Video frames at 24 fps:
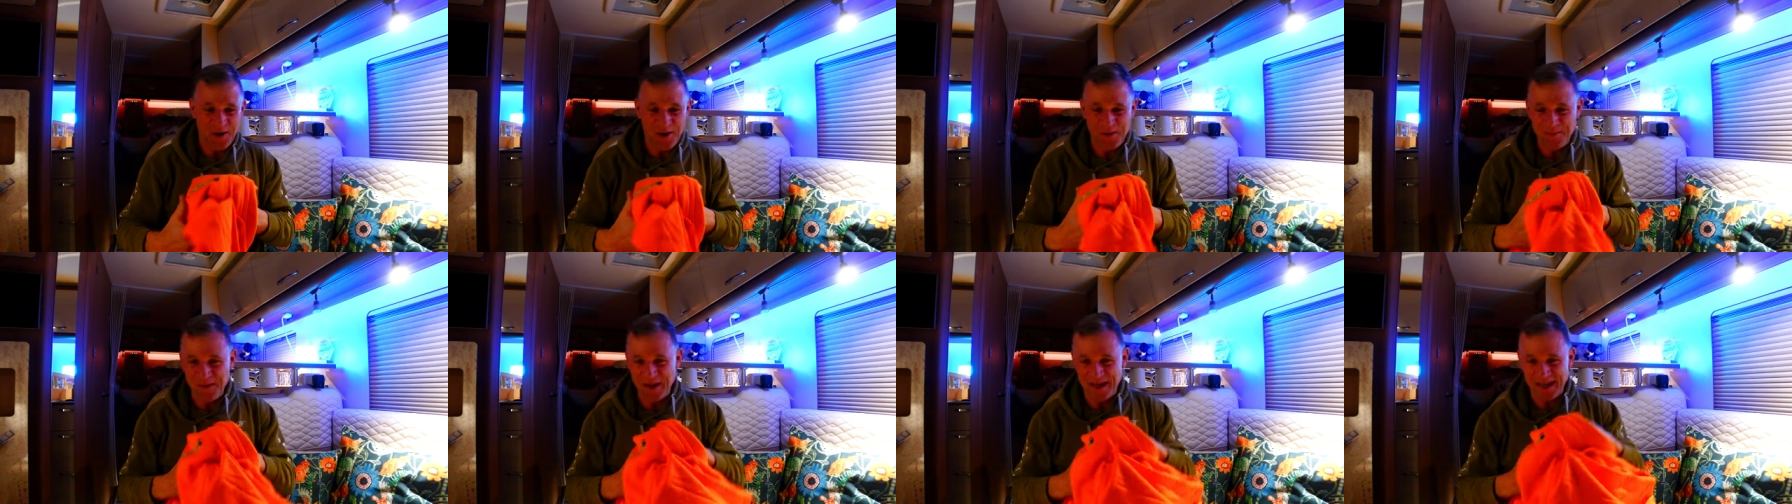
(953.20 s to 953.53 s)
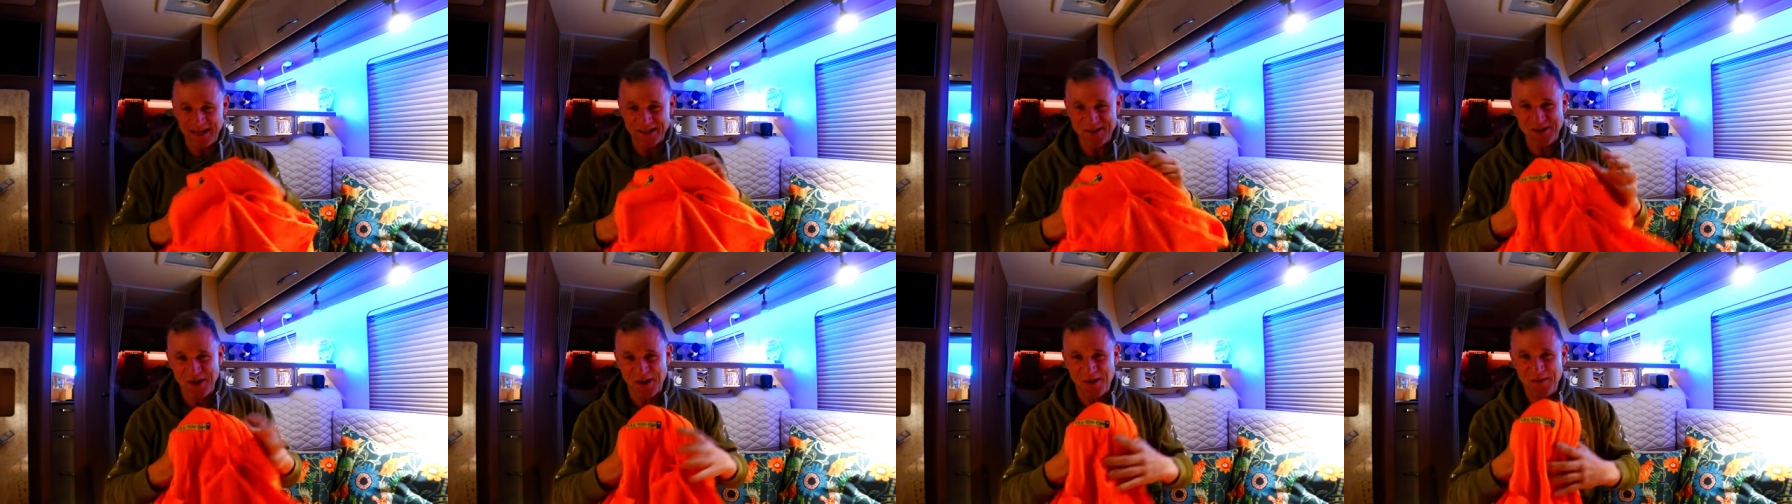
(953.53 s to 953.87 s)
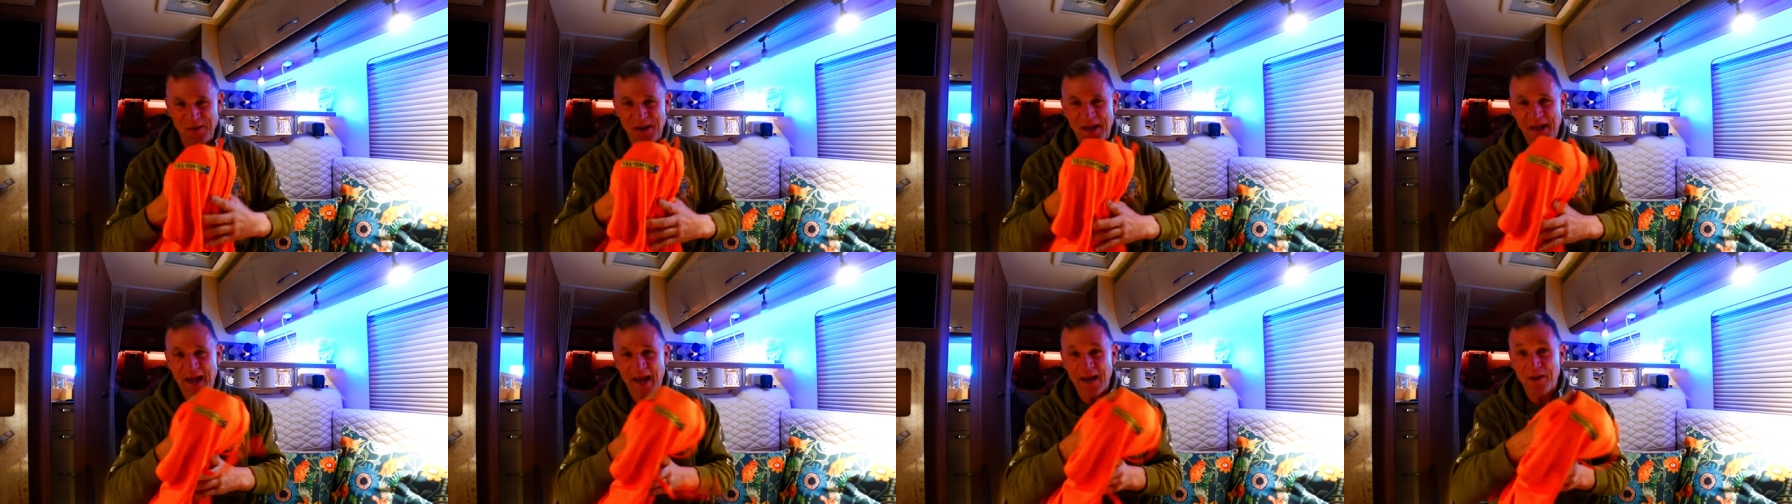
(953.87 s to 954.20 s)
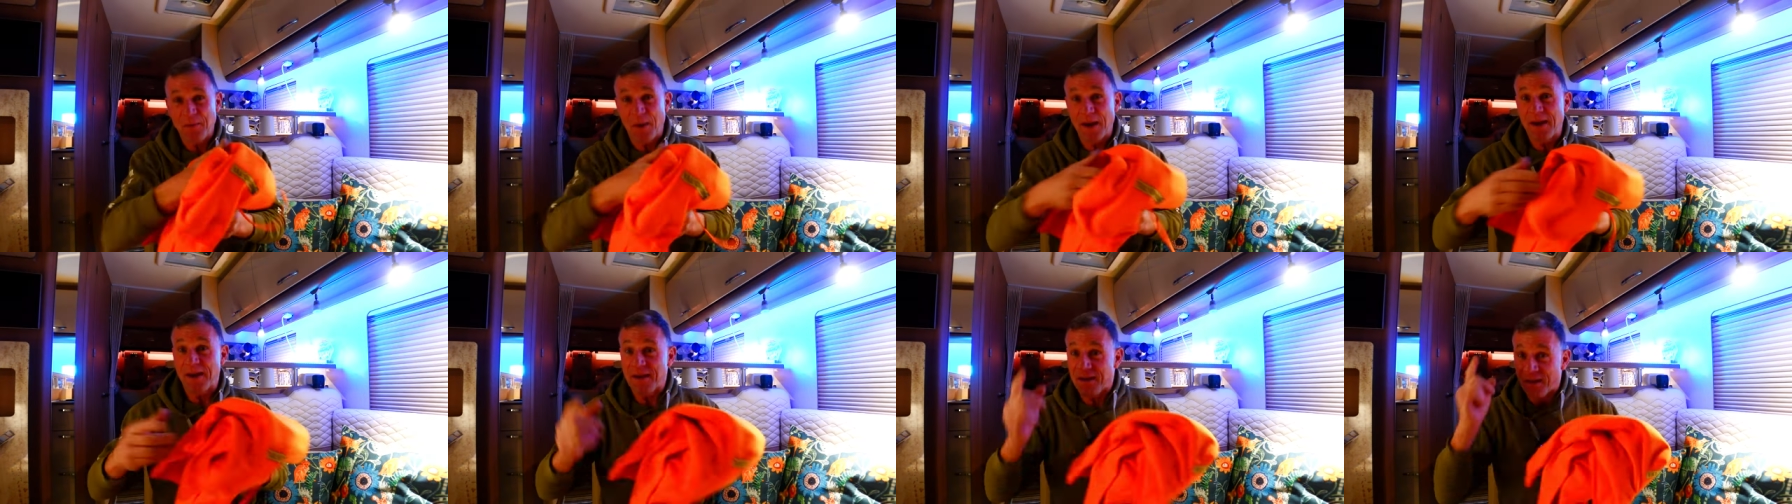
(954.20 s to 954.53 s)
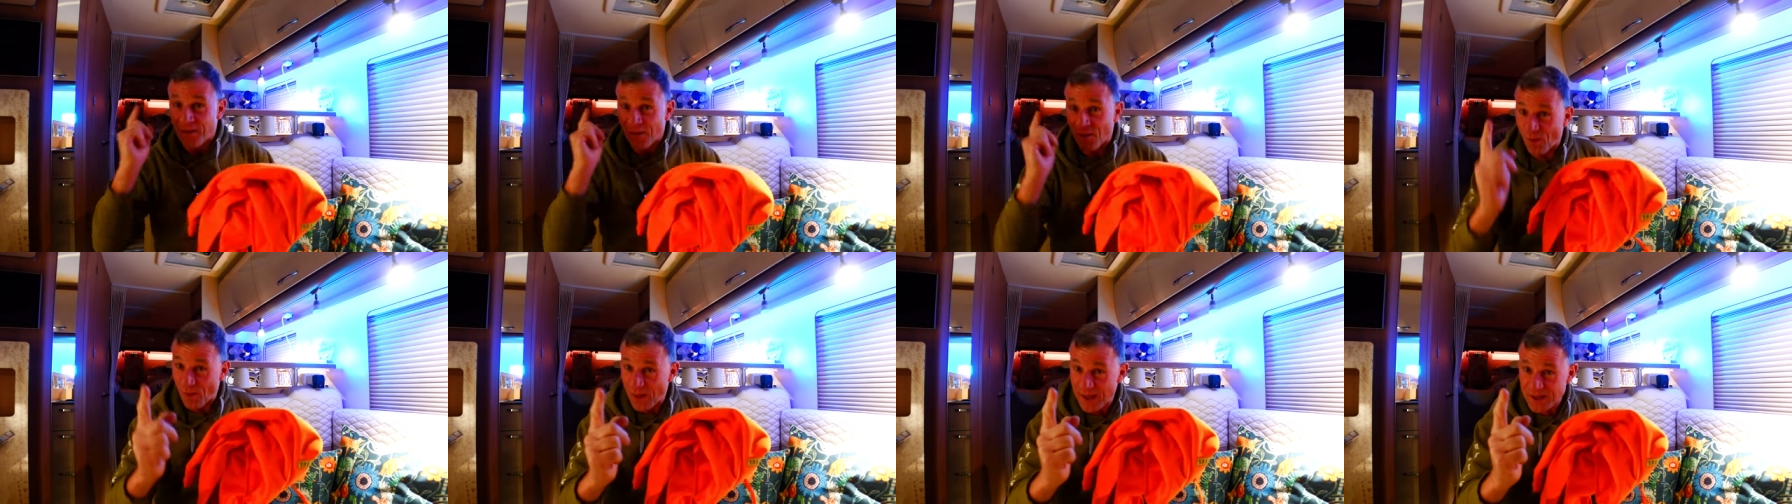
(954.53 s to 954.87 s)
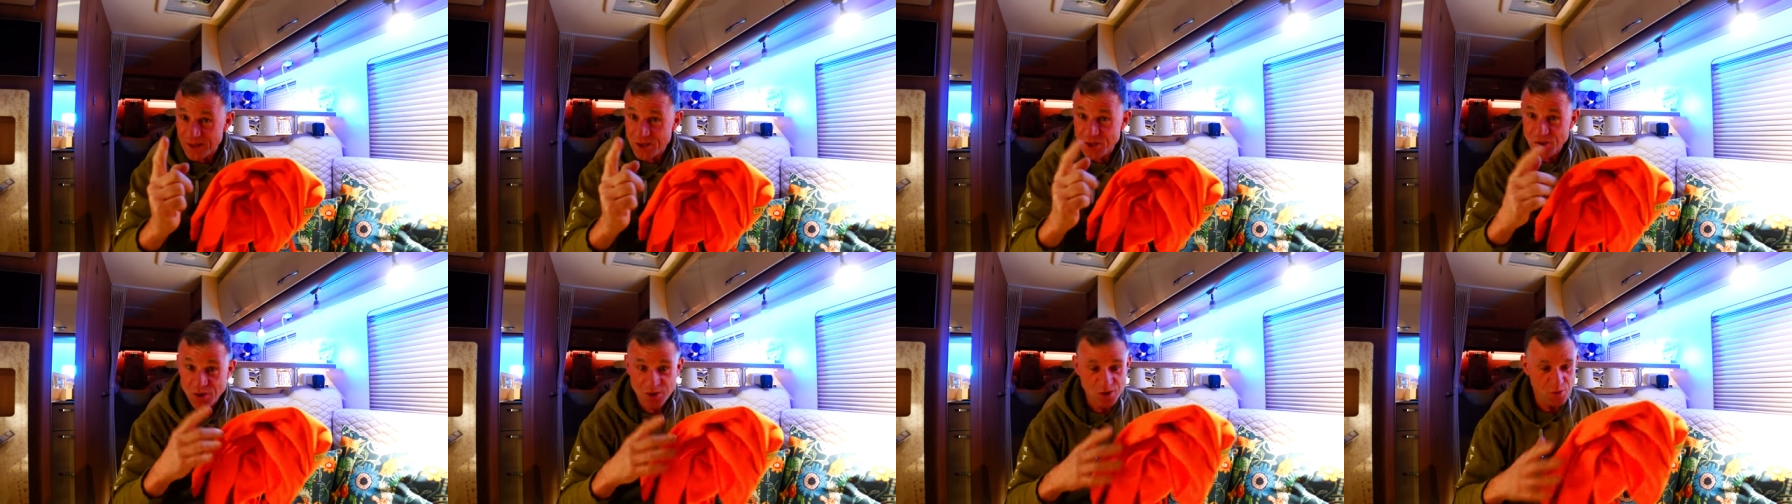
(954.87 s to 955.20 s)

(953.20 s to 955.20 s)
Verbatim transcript: what I mean? So anyway, that's the